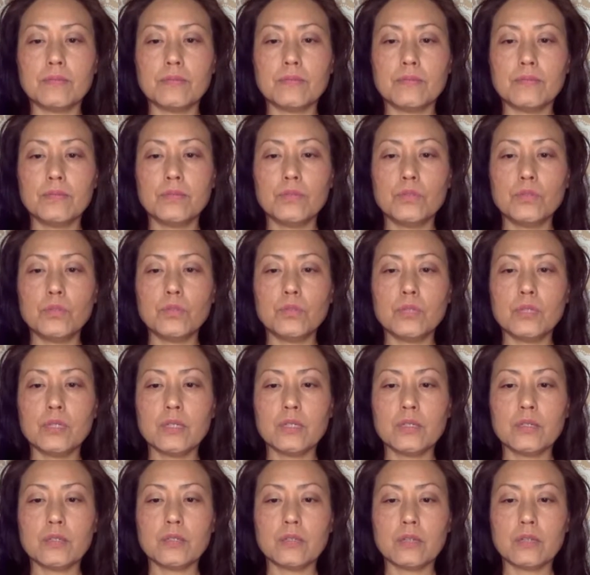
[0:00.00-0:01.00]

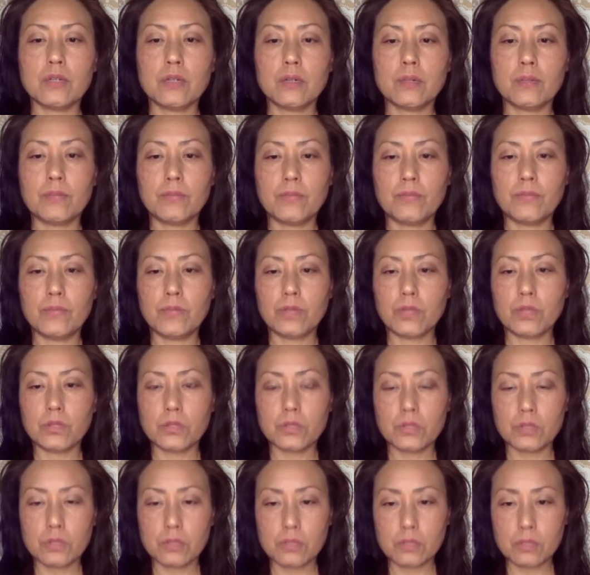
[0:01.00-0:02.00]
fueling your cup
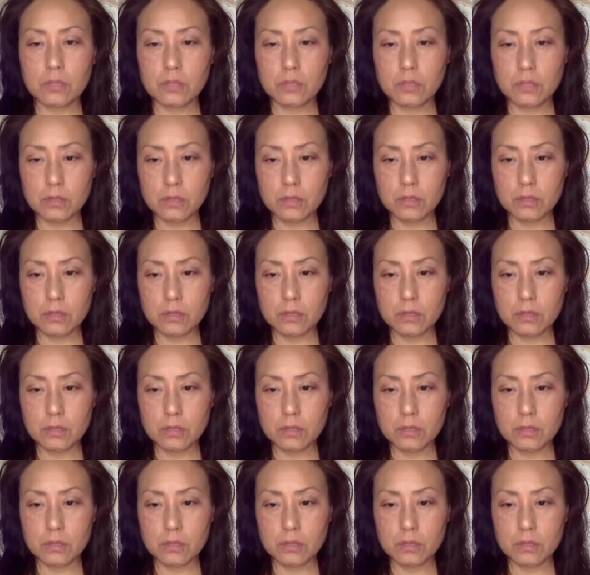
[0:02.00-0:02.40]
first.